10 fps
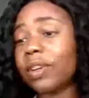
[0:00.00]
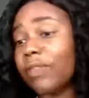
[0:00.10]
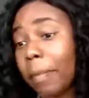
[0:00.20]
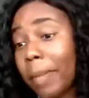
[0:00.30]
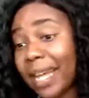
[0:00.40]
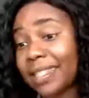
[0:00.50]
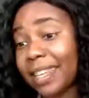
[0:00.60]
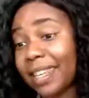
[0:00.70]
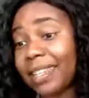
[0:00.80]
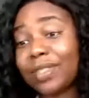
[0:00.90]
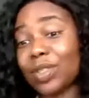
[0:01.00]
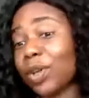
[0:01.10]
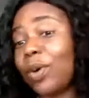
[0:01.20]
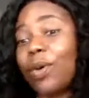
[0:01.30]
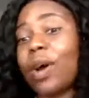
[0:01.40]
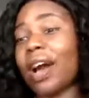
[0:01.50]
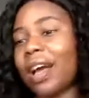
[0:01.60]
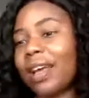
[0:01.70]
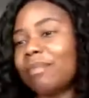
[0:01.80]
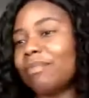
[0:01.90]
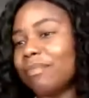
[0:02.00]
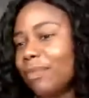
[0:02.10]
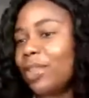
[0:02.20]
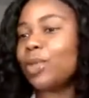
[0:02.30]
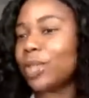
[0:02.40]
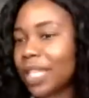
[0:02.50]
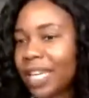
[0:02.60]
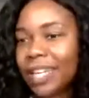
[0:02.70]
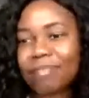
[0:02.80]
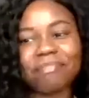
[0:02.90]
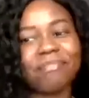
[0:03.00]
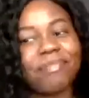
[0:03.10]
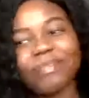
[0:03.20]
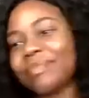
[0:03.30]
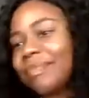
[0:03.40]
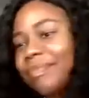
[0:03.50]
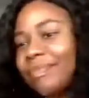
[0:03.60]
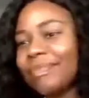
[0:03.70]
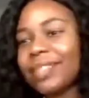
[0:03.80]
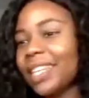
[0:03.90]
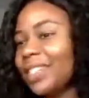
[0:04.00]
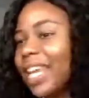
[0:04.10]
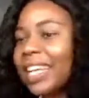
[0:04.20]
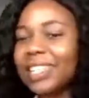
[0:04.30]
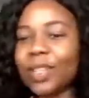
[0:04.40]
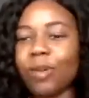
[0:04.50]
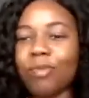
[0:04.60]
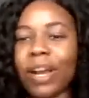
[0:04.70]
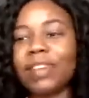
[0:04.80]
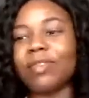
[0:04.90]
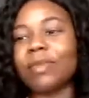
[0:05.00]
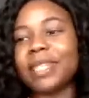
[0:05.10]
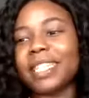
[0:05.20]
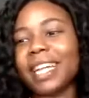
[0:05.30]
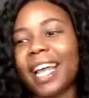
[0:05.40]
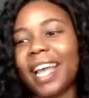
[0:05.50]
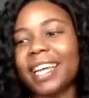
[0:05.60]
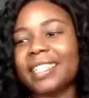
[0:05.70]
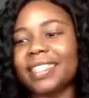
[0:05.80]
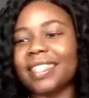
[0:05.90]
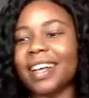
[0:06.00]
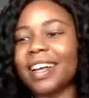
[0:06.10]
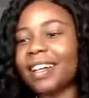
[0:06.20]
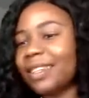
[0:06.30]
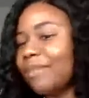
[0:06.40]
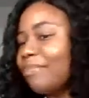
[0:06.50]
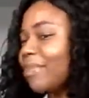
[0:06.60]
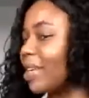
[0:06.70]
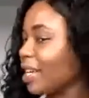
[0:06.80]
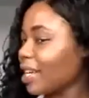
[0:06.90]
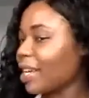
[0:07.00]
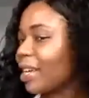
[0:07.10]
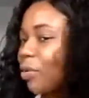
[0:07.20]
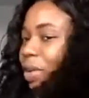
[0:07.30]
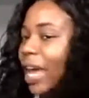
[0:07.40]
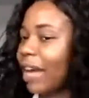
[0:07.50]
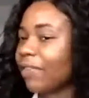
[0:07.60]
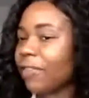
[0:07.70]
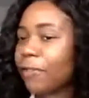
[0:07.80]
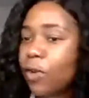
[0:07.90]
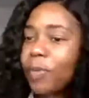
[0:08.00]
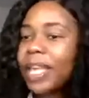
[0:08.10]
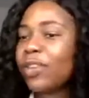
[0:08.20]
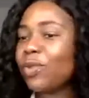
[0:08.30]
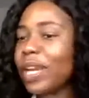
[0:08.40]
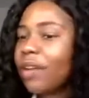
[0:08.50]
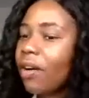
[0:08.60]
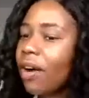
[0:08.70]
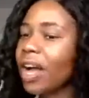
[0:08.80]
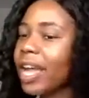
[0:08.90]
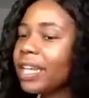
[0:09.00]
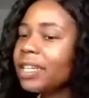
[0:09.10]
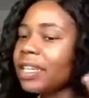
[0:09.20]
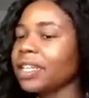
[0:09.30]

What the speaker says: for my skin, so I'm using it, taking a little break from it, and we have a Fumi unit on.